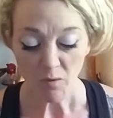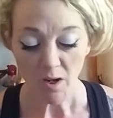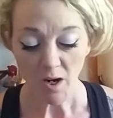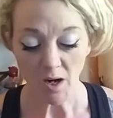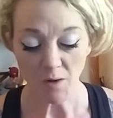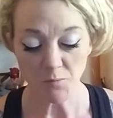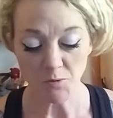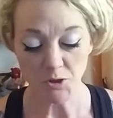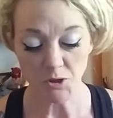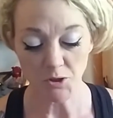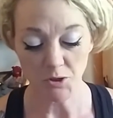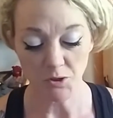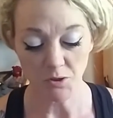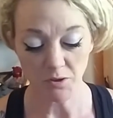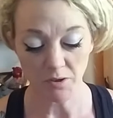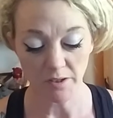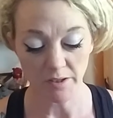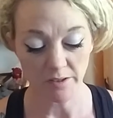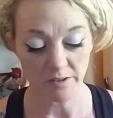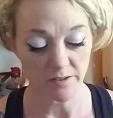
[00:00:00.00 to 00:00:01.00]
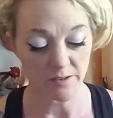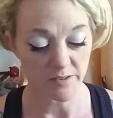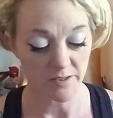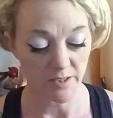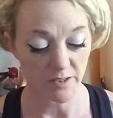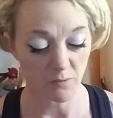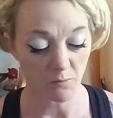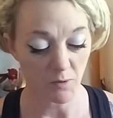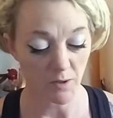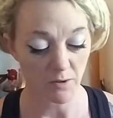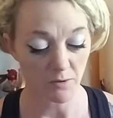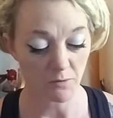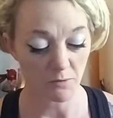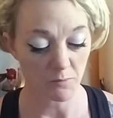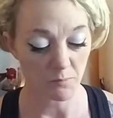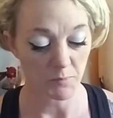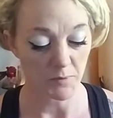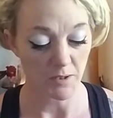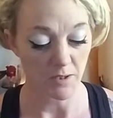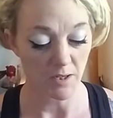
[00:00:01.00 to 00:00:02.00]
I'm sure you can understand why it
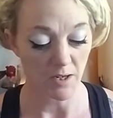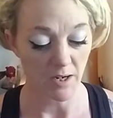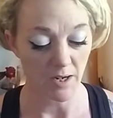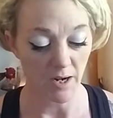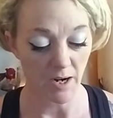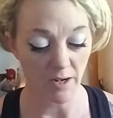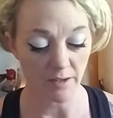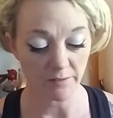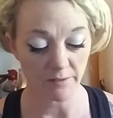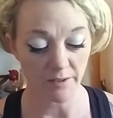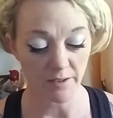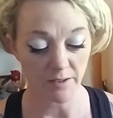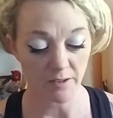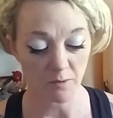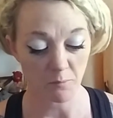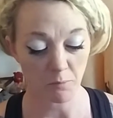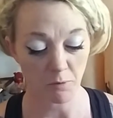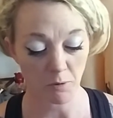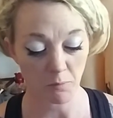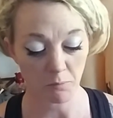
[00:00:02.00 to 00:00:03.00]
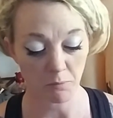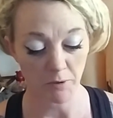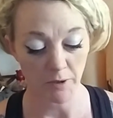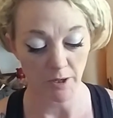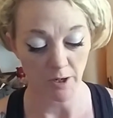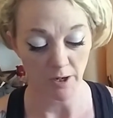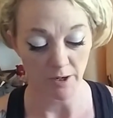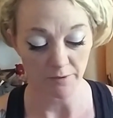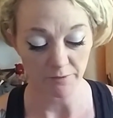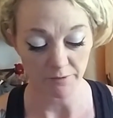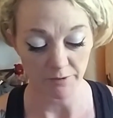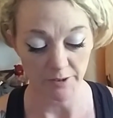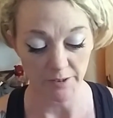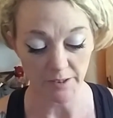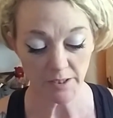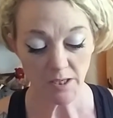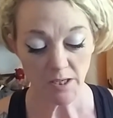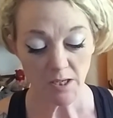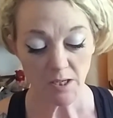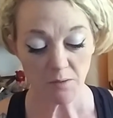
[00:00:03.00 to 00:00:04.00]
would be a highly inappropriate offering.
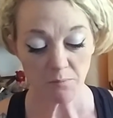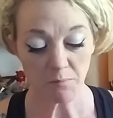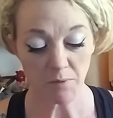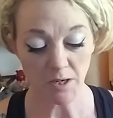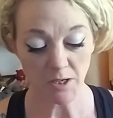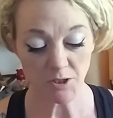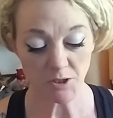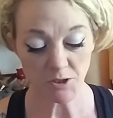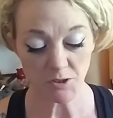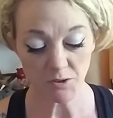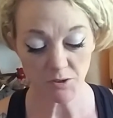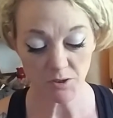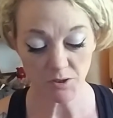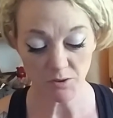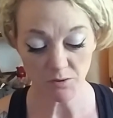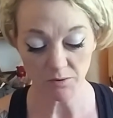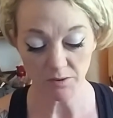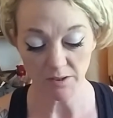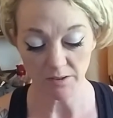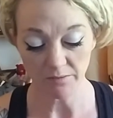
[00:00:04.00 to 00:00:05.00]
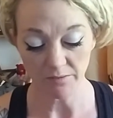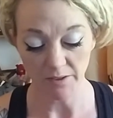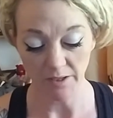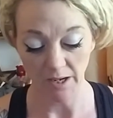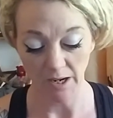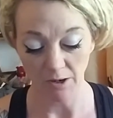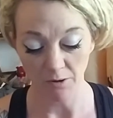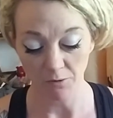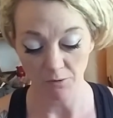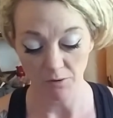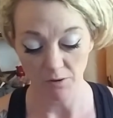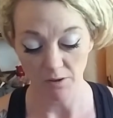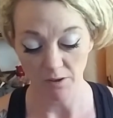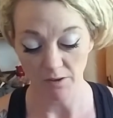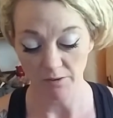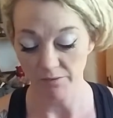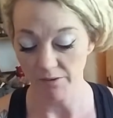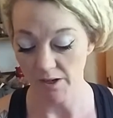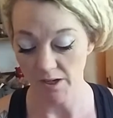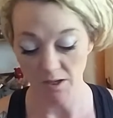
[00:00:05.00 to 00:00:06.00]
Make sure you leave it out
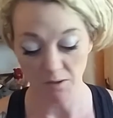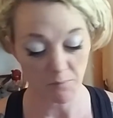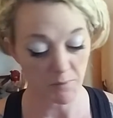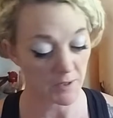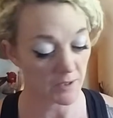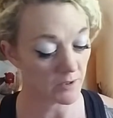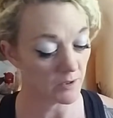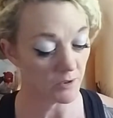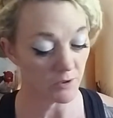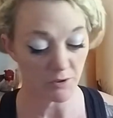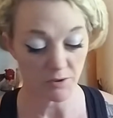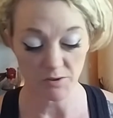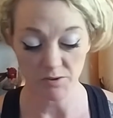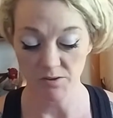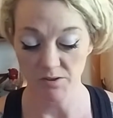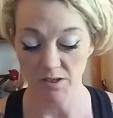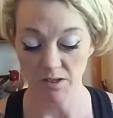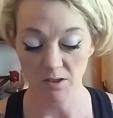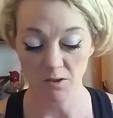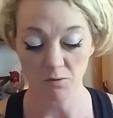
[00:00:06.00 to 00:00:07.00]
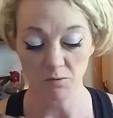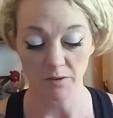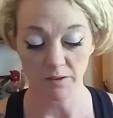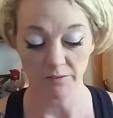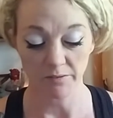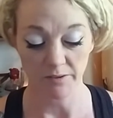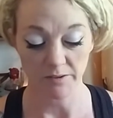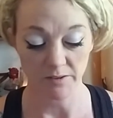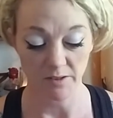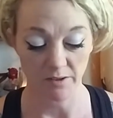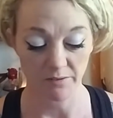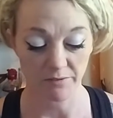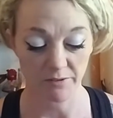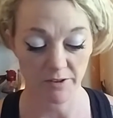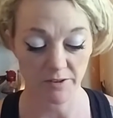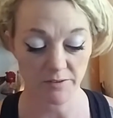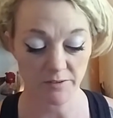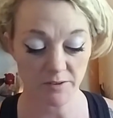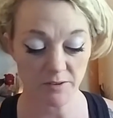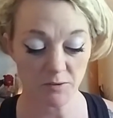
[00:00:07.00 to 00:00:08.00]
of any baked goods that you leave as
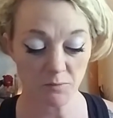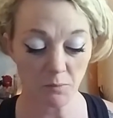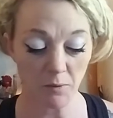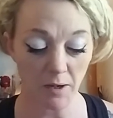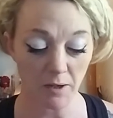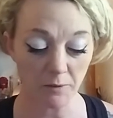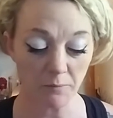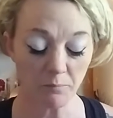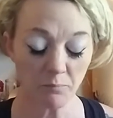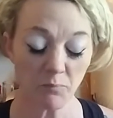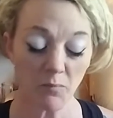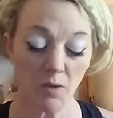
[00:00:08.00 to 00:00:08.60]
offerings as well.